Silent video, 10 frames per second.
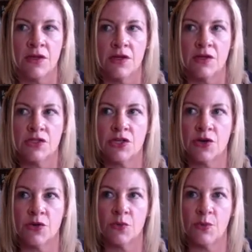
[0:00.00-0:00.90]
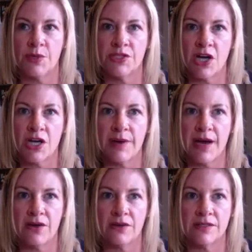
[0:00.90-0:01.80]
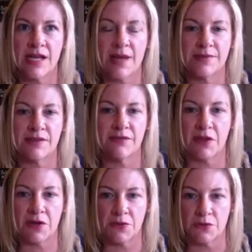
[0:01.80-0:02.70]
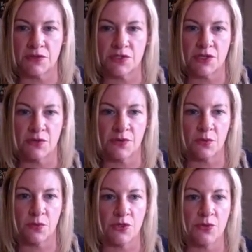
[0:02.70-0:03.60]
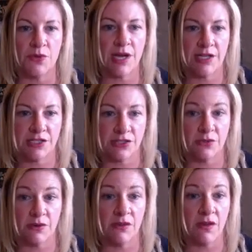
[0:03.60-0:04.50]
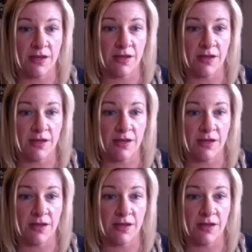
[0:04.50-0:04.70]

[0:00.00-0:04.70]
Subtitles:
So when we talk about types of loans, that you and I do a lot